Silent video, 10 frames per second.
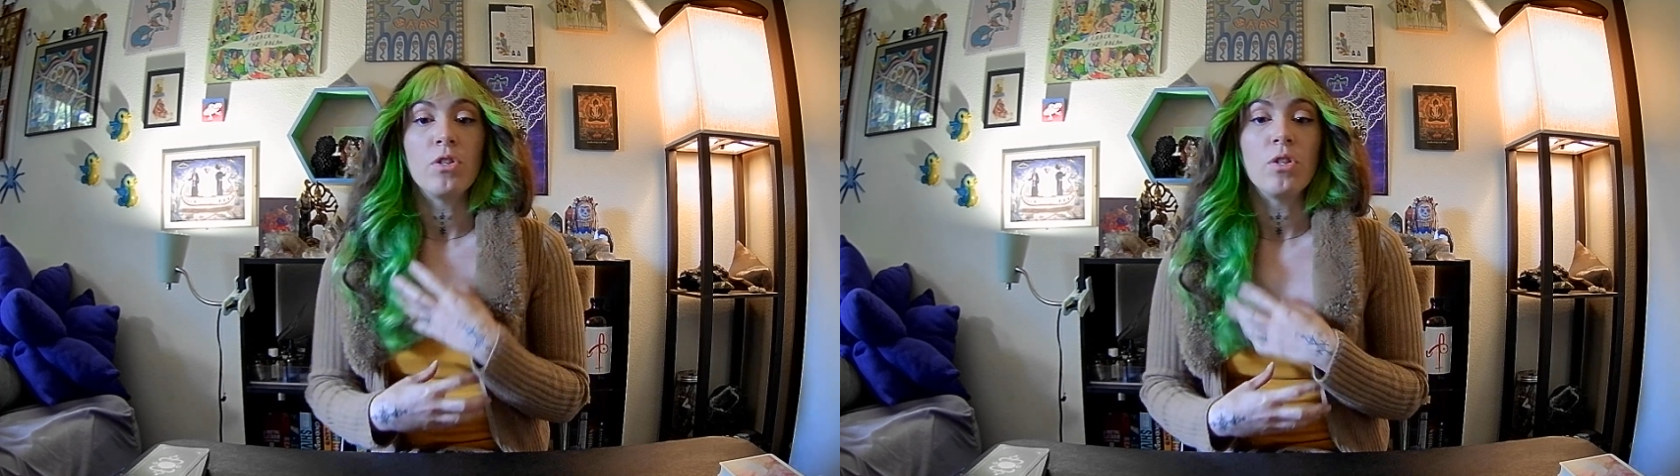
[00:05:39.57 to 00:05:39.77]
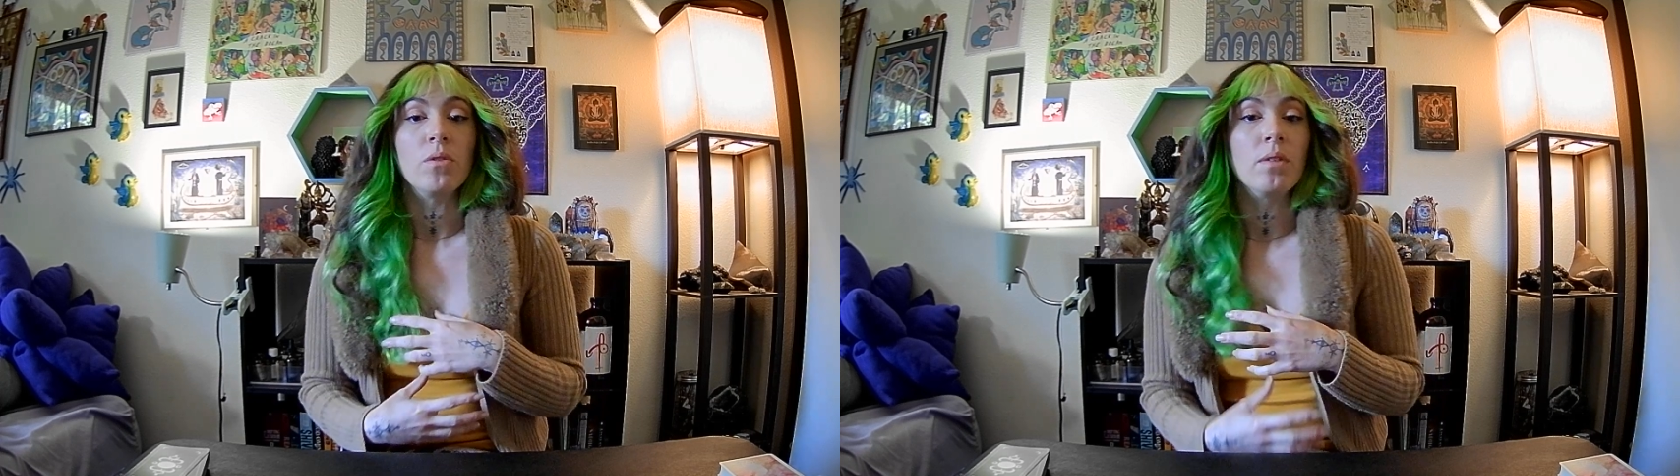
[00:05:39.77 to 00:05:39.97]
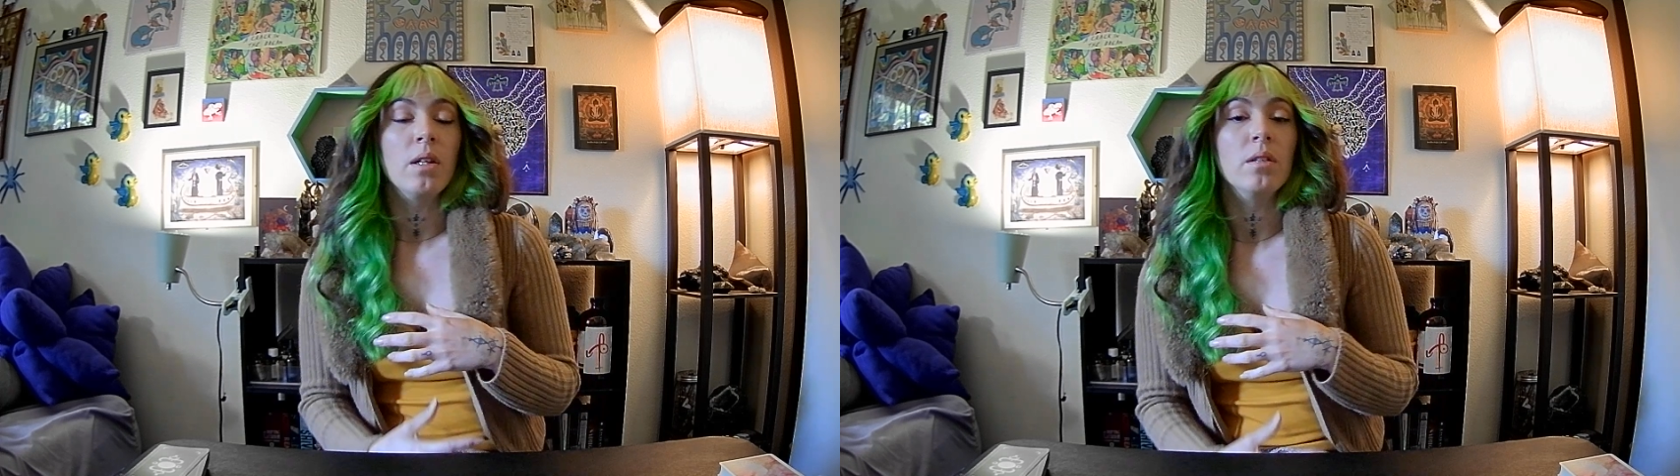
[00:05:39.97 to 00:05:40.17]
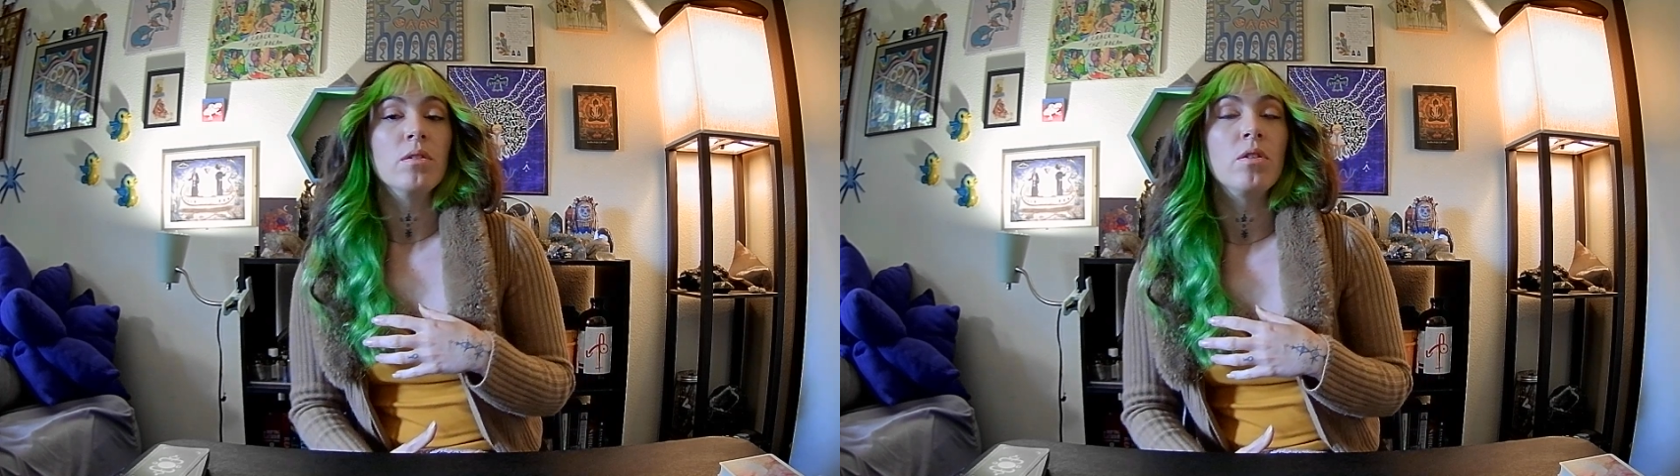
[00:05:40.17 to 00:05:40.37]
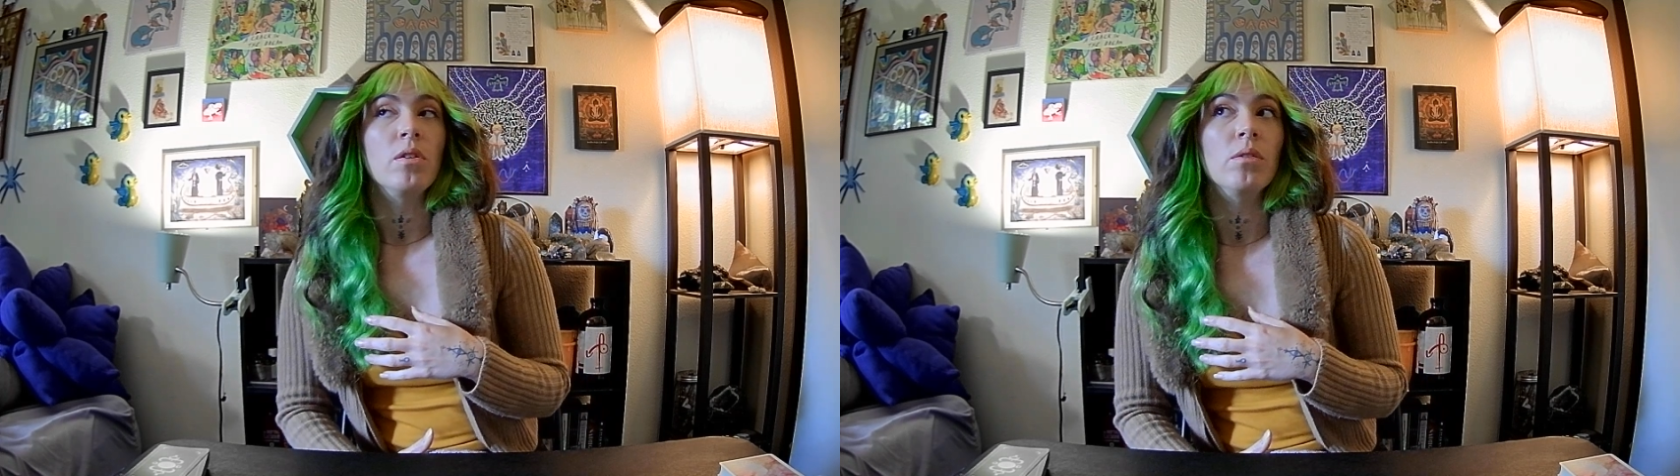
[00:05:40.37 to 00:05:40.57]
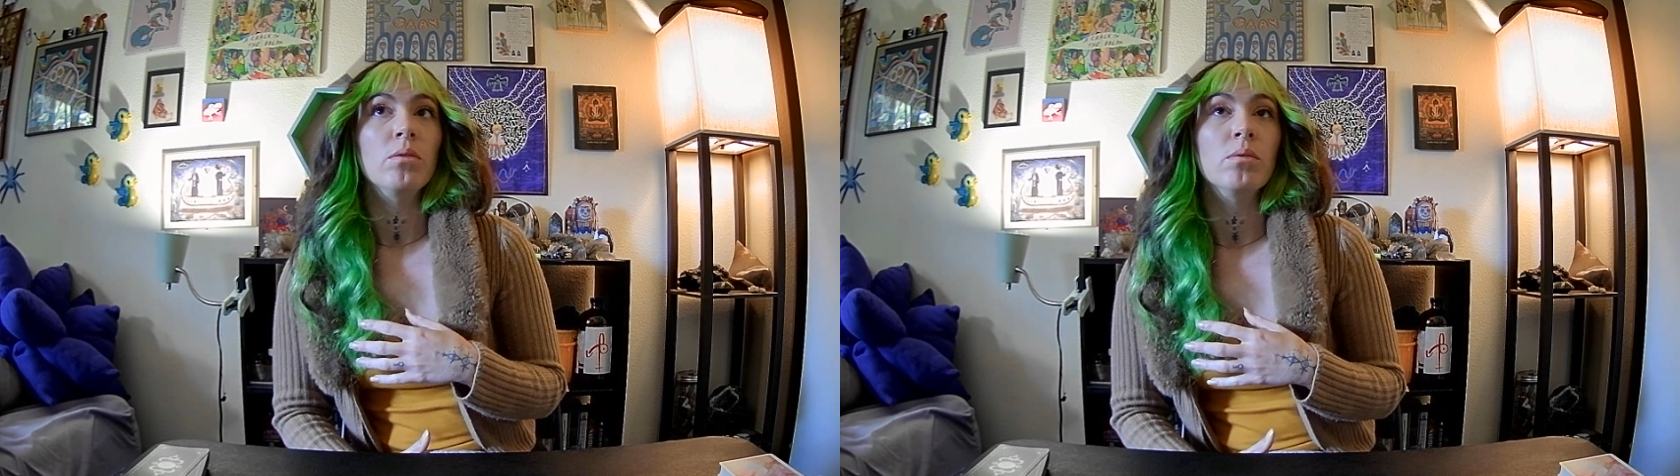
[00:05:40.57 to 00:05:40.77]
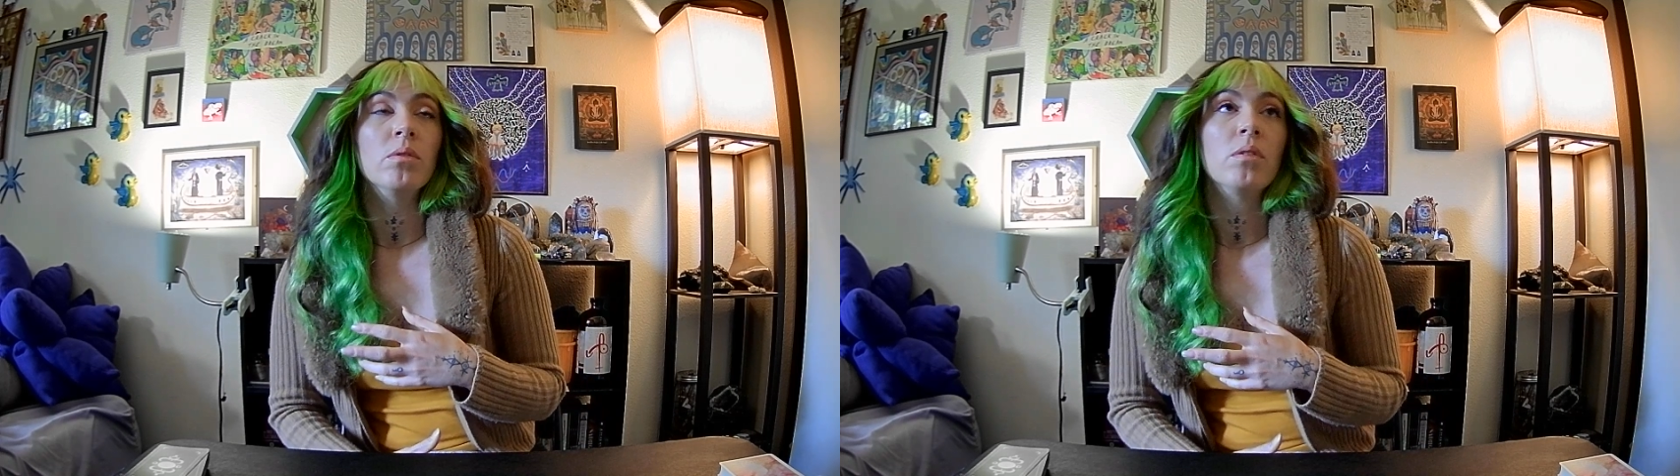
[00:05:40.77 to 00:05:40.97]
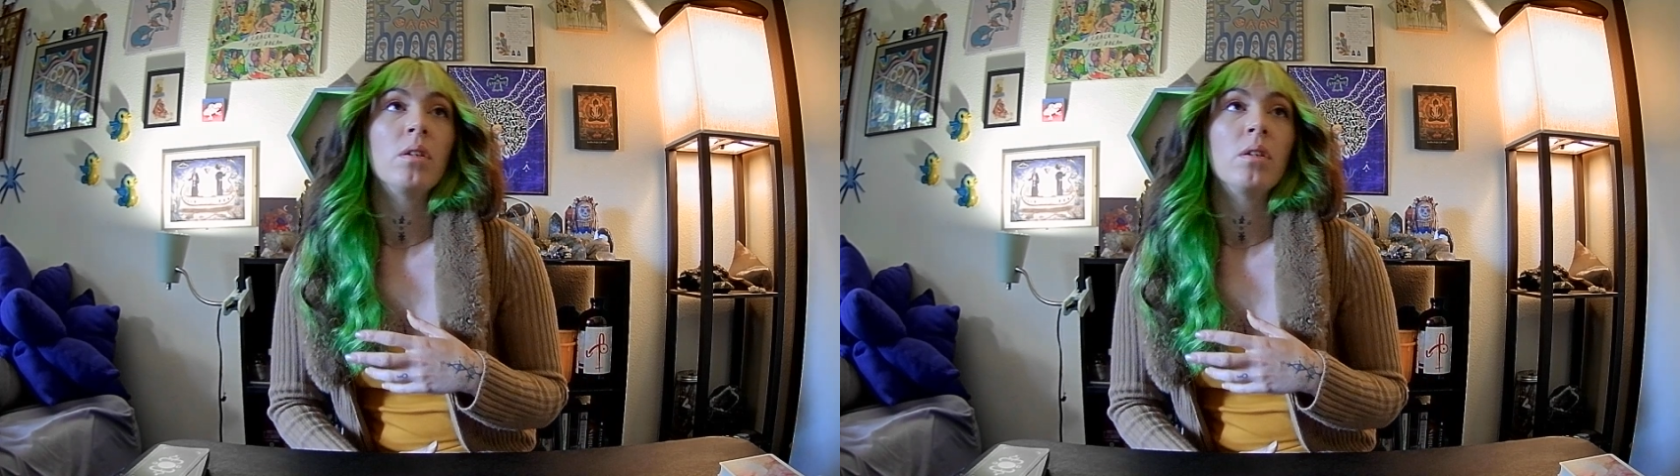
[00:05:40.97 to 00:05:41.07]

tune into